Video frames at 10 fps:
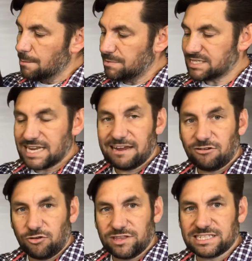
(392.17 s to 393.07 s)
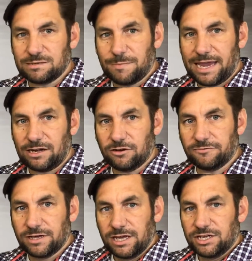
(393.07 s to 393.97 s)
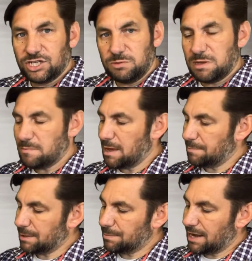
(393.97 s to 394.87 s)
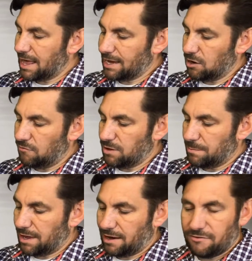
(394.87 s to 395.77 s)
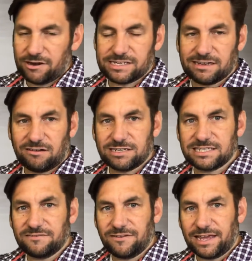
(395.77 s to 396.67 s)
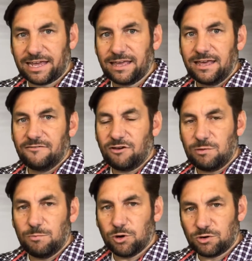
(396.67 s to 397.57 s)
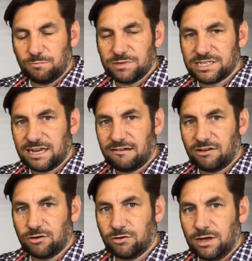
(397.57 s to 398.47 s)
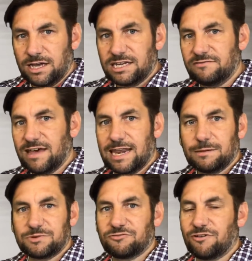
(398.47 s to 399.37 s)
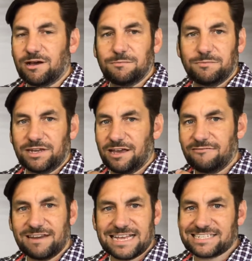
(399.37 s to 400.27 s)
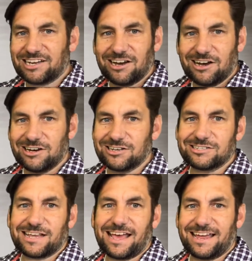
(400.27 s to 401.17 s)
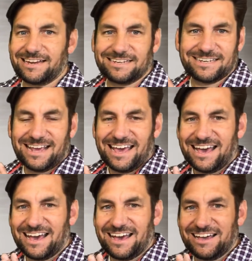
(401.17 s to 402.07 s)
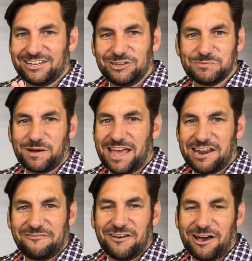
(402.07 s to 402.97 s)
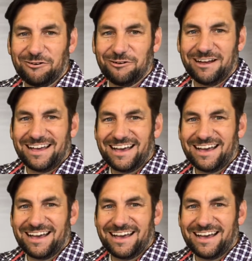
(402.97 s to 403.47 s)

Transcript: material this is made of. TUMI make big play of it being a very scientific, very modern material, developed from NASCARs and used by NFL